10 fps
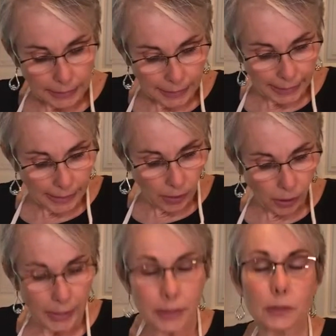a
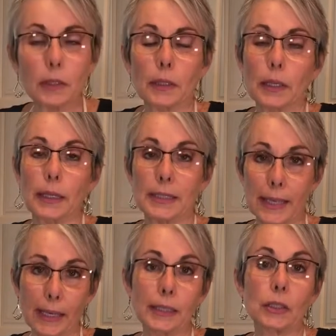hot
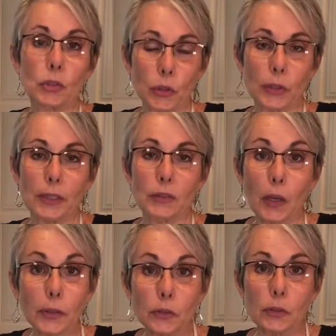Italian turkey
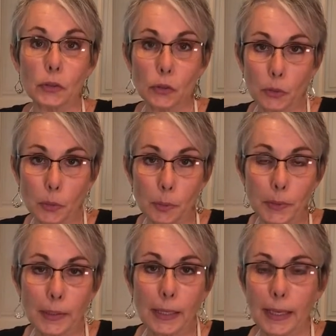sausage soup.
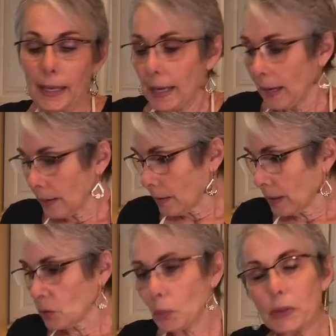
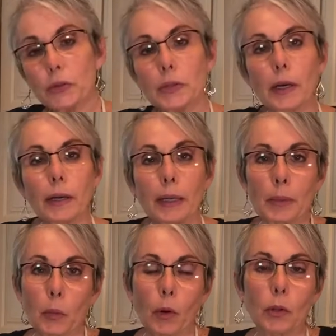It's winter time
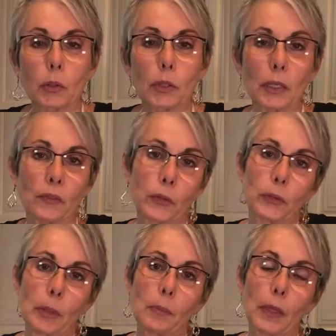and we're all looking for
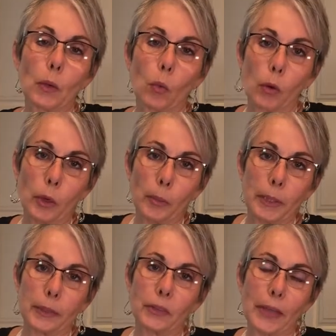something warm
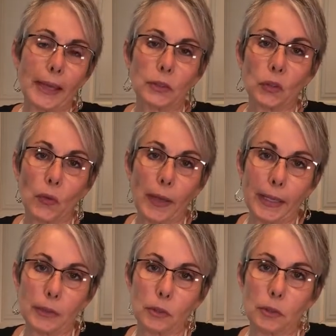and
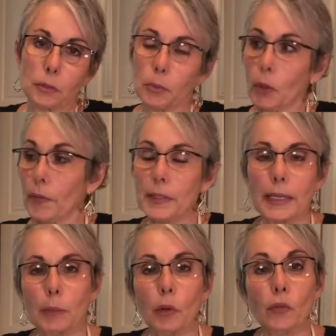satisfying to put on the
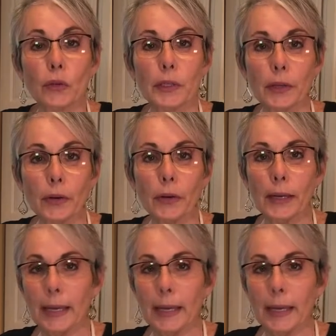table for dinner.